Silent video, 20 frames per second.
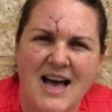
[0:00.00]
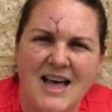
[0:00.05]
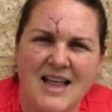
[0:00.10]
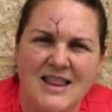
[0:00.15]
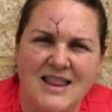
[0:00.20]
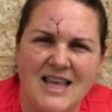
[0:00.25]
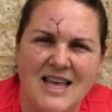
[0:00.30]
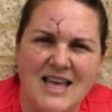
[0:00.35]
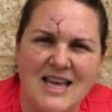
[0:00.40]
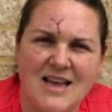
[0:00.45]

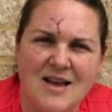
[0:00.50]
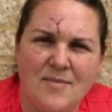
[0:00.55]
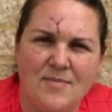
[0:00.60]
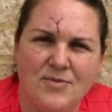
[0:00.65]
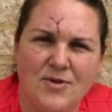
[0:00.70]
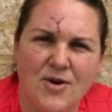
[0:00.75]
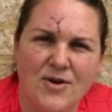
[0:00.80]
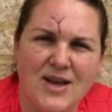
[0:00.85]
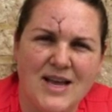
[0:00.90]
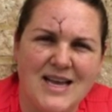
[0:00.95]
The
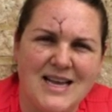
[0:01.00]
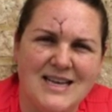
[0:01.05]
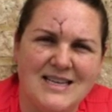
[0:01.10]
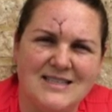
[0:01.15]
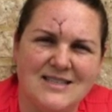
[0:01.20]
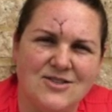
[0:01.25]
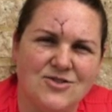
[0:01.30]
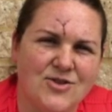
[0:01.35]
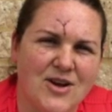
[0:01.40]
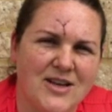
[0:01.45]
blog is
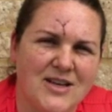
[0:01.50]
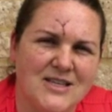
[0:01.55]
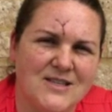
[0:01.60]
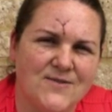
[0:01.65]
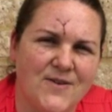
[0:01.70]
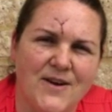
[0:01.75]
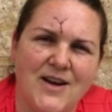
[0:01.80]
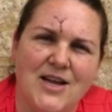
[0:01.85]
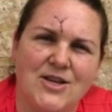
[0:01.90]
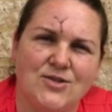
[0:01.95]
Australia's
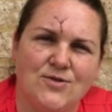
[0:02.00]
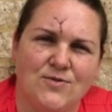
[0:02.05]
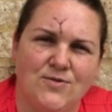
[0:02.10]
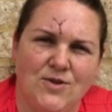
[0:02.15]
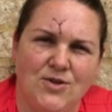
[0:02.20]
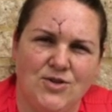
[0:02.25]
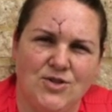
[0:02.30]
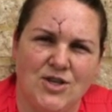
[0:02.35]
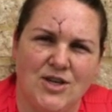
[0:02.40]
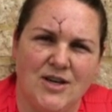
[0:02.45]
Financial
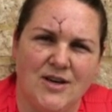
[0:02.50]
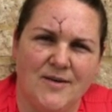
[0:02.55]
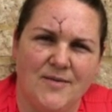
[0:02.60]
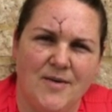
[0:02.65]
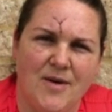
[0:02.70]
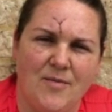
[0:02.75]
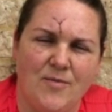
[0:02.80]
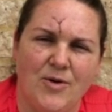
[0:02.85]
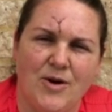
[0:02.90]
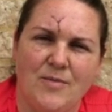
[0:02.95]
Future
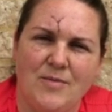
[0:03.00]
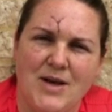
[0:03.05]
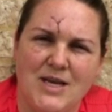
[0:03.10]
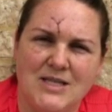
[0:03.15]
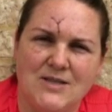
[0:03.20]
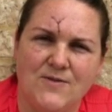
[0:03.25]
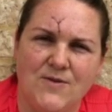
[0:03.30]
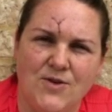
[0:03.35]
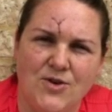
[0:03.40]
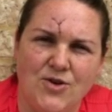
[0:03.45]
and what it
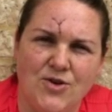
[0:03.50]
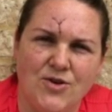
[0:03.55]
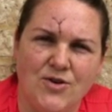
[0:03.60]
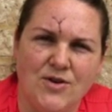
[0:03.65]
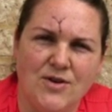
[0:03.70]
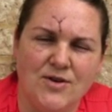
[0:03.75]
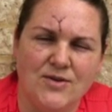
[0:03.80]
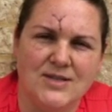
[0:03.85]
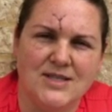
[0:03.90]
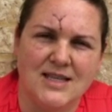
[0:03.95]
means for
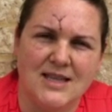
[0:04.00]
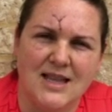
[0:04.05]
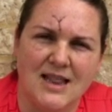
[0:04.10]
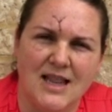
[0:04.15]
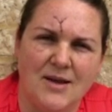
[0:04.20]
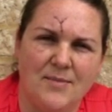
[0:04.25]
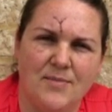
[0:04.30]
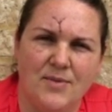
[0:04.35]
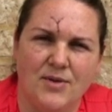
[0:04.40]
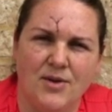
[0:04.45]
you. You'll see the
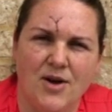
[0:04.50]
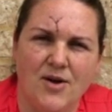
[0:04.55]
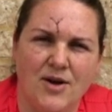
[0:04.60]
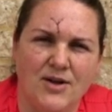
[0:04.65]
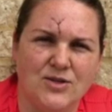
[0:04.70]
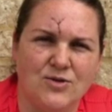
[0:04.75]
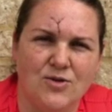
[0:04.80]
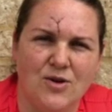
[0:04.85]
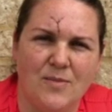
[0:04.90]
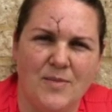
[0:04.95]
link below. I
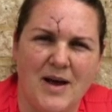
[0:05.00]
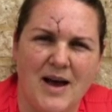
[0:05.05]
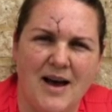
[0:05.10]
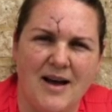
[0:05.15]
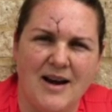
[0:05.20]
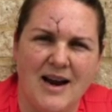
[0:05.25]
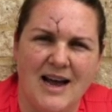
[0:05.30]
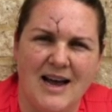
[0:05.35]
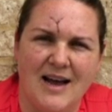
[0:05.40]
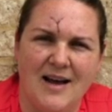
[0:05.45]
talk
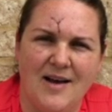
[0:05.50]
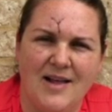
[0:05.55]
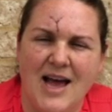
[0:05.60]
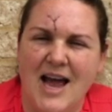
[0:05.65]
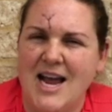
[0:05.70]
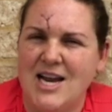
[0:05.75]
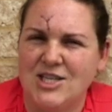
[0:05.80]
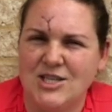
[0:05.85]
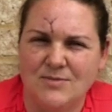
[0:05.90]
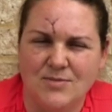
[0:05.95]
about
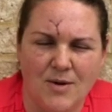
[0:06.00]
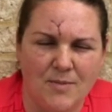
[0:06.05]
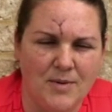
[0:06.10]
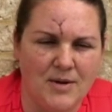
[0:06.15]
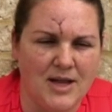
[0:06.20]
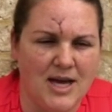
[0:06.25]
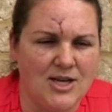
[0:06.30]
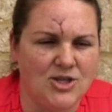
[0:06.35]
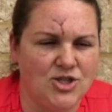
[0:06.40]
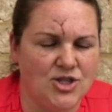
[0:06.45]
ageing
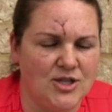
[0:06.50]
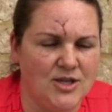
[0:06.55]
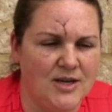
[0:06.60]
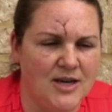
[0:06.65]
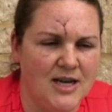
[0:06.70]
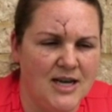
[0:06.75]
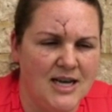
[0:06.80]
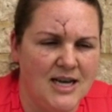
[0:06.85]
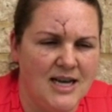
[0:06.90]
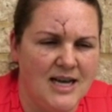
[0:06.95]
population,
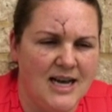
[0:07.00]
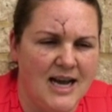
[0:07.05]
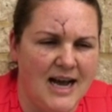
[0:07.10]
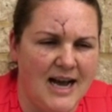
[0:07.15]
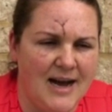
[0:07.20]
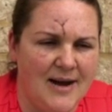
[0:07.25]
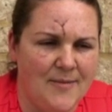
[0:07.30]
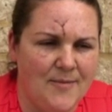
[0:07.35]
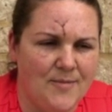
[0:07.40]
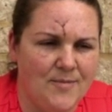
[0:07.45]

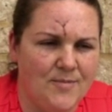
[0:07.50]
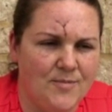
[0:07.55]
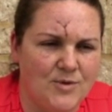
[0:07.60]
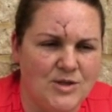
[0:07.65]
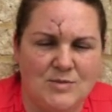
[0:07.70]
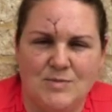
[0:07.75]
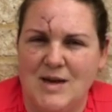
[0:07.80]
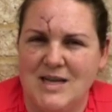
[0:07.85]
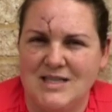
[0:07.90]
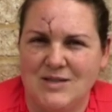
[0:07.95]

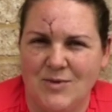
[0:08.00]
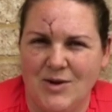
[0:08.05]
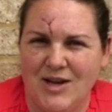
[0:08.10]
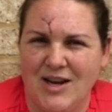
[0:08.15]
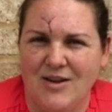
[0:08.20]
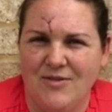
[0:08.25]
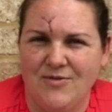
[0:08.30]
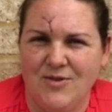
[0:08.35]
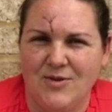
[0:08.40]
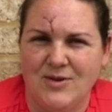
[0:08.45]
which means that we're going
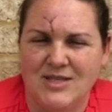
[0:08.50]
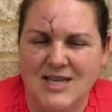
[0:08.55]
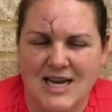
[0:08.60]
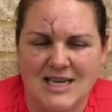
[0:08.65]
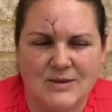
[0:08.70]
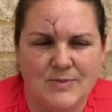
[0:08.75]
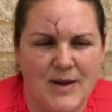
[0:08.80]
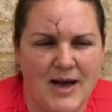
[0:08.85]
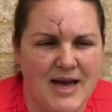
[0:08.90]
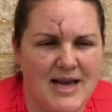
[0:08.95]
to have fewer
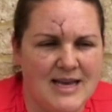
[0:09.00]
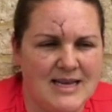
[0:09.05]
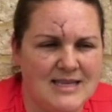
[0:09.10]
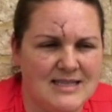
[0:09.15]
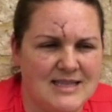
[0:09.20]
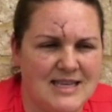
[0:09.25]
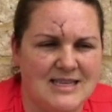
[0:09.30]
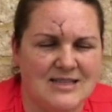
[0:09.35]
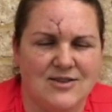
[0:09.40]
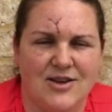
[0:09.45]
taxpayers,
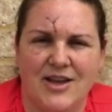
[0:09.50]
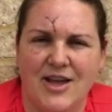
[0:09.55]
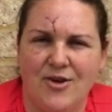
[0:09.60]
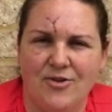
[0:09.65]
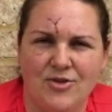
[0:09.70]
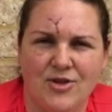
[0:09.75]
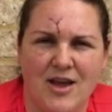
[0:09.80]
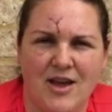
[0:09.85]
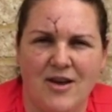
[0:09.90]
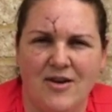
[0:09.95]
things like
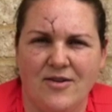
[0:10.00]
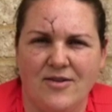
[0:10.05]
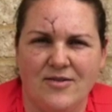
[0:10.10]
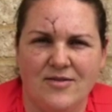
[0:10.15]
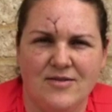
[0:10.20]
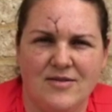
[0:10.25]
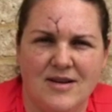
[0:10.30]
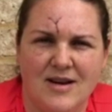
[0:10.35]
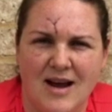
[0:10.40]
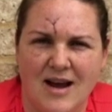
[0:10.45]
healthcare
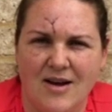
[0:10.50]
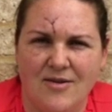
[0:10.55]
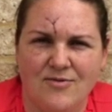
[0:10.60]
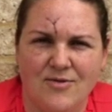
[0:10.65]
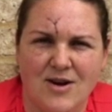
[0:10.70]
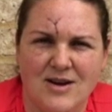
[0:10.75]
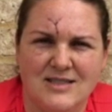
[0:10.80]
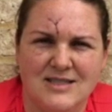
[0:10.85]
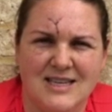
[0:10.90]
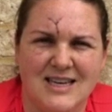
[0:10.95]
and
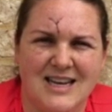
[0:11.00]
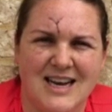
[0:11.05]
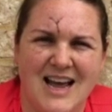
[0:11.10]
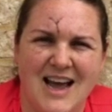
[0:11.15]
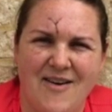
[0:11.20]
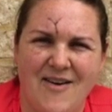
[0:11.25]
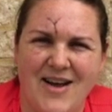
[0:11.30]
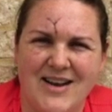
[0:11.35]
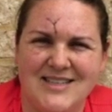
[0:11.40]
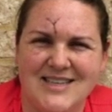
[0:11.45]
rising and
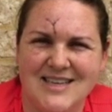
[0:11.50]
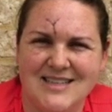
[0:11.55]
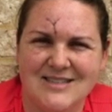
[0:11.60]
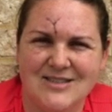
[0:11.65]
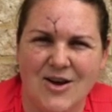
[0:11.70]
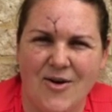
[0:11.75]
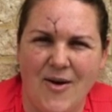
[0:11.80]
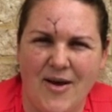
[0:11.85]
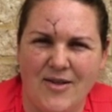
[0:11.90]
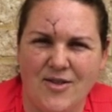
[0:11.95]
how our debt's
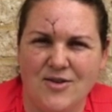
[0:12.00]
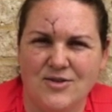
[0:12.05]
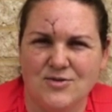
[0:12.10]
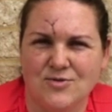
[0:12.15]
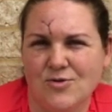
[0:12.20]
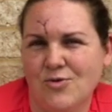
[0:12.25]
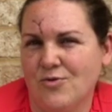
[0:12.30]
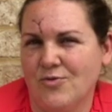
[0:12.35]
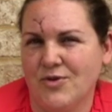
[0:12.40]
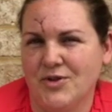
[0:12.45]
going. And those
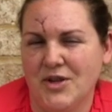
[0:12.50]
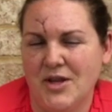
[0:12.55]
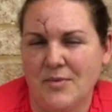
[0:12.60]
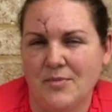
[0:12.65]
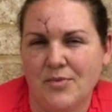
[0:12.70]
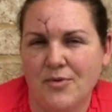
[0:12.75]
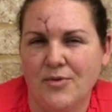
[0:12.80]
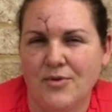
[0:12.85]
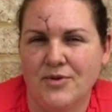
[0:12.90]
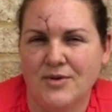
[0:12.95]
are all really
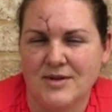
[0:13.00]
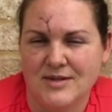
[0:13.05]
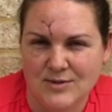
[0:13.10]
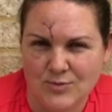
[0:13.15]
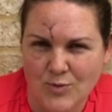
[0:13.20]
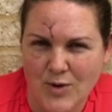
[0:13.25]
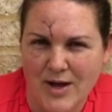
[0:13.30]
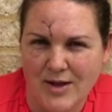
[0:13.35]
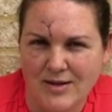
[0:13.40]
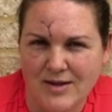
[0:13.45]
important as
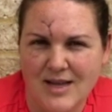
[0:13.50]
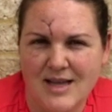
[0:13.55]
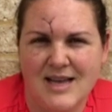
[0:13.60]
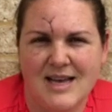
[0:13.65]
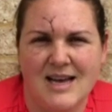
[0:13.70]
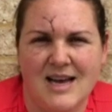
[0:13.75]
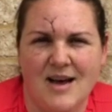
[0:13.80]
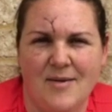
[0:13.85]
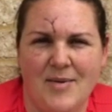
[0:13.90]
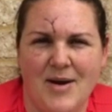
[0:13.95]
well
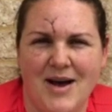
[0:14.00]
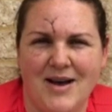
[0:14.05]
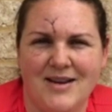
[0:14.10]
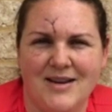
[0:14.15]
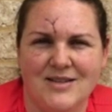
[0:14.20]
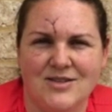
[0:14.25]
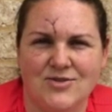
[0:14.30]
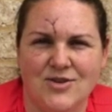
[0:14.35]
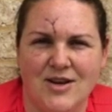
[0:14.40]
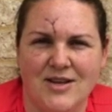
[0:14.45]
about
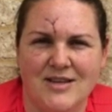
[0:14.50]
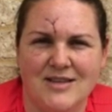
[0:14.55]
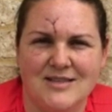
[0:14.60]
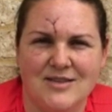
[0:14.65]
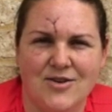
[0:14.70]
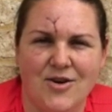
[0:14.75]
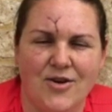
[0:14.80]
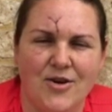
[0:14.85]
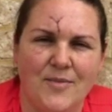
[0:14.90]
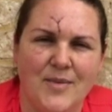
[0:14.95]
Australia's
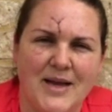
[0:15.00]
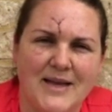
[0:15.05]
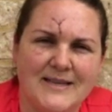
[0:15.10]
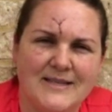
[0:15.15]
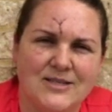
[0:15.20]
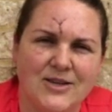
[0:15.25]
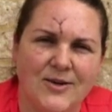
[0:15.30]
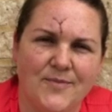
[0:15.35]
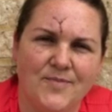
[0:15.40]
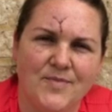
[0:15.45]
economy.
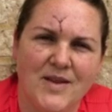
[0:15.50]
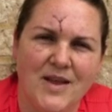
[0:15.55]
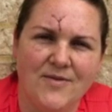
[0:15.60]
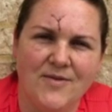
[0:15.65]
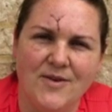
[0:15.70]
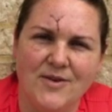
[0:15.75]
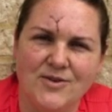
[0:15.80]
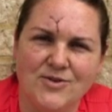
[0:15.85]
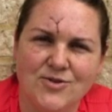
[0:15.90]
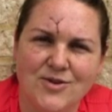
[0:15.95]
So if
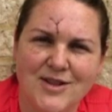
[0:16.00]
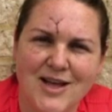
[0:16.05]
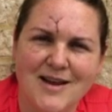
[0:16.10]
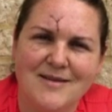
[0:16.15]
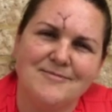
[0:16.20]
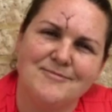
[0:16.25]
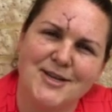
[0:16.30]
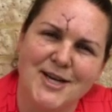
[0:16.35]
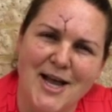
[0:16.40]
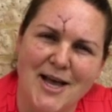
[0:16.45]
you enjoy
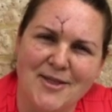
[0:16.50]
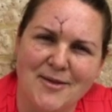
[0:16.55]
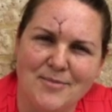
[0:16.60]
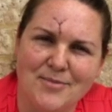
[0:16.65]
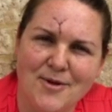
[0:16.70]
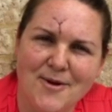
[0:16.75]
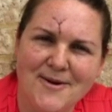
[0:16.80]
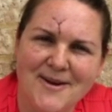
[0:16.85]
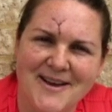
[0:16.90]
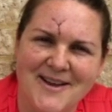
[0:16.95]
that, check out the
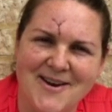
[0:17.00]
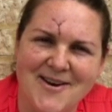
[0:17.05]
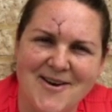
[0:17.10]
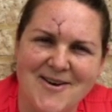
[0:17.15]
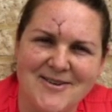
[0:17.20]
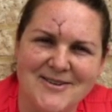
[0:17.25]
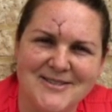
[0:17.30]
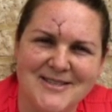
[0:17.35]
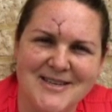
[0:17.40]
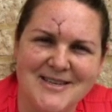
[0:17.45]
blog and
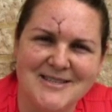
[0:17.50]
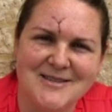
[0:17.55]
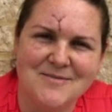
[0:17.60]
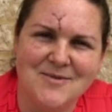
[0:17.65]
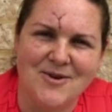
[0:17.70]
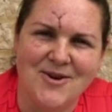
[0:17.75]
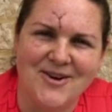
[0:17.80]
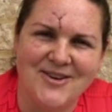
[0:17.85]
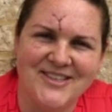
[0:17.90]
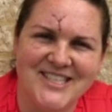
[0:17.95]
I'll see you
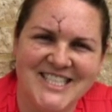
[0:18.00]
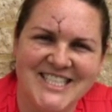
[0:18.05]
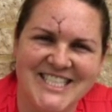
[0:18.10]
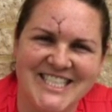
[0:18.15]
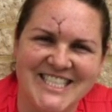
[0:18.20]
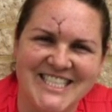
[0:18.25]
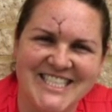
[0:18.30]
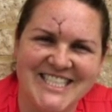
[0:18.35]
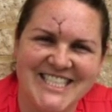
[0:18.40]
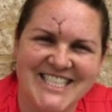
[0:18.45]
tomorrow.
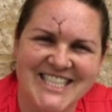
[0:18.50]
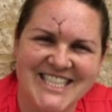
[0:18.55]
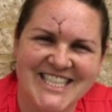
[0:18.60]
Cheers.